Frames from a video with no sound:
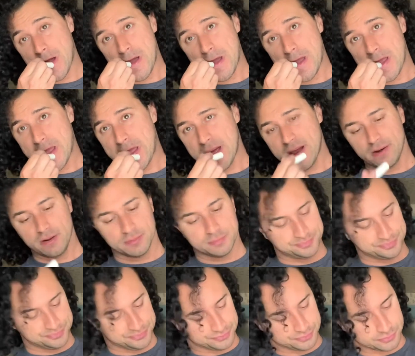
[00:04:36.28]
And
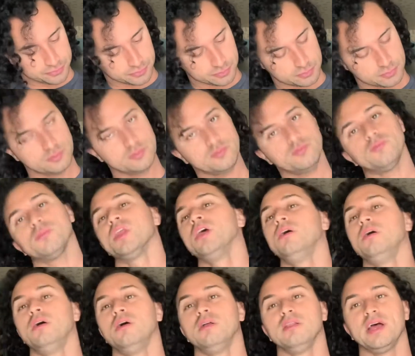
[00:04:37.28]

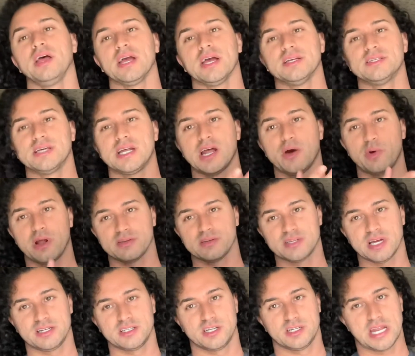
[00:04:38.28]
like I said, I went
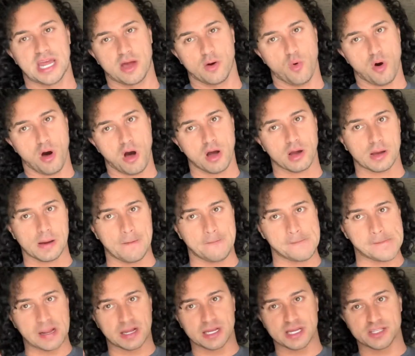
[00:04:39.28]
outside to take a walk.
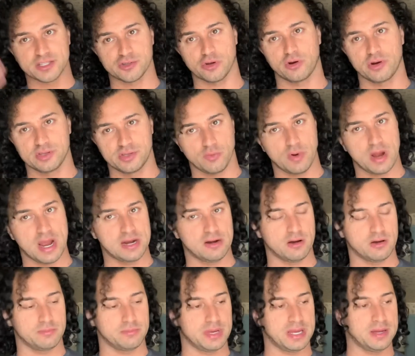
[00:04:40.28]
It started to rain
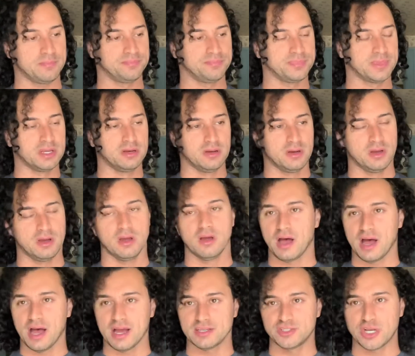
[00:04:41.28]
on me.
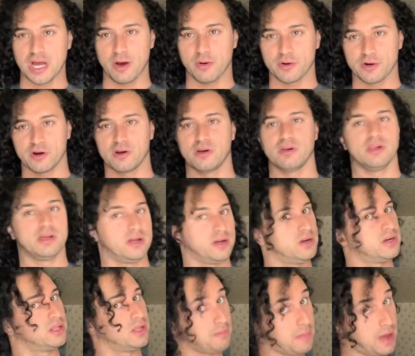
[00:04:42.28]
I showered earlier,
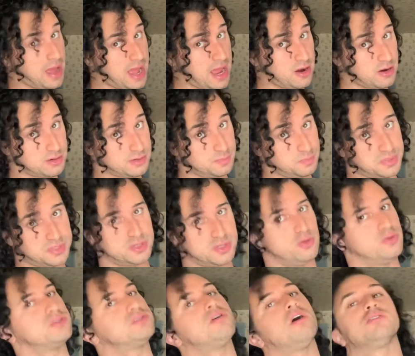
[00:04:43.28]
and like my hair
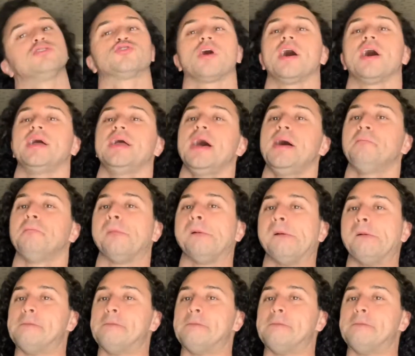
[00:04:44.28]
still is not dry yet.